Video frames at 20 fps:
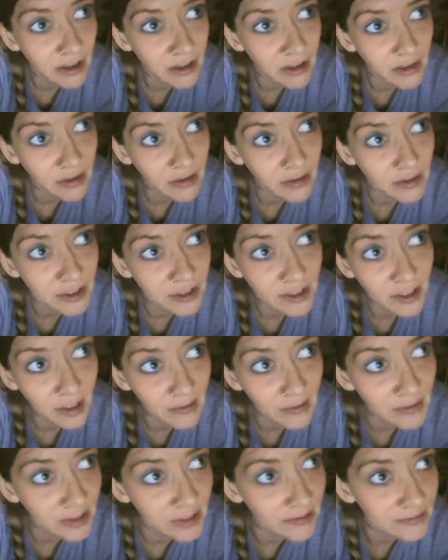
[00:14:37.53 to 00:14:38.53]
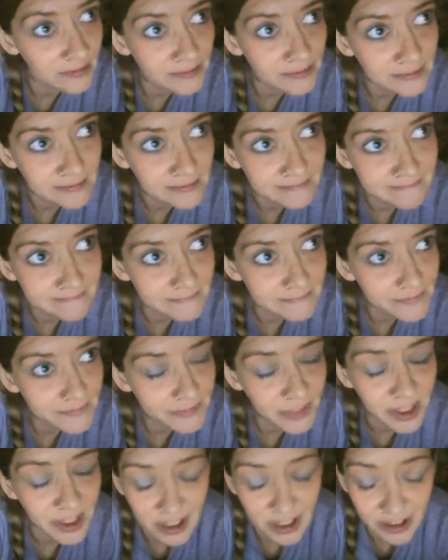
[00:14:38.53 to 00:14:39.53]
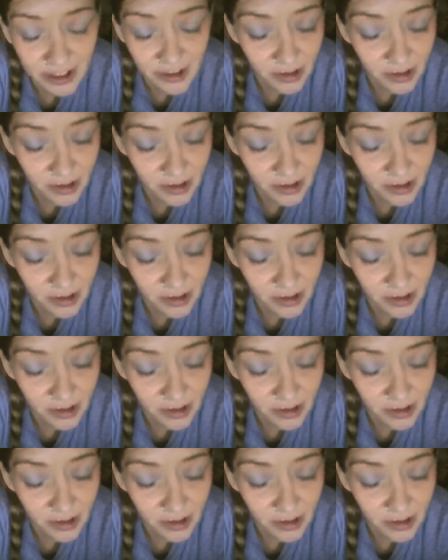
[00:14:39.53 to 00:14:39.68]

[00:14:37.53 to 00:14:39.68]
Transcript: you know, since I've been 15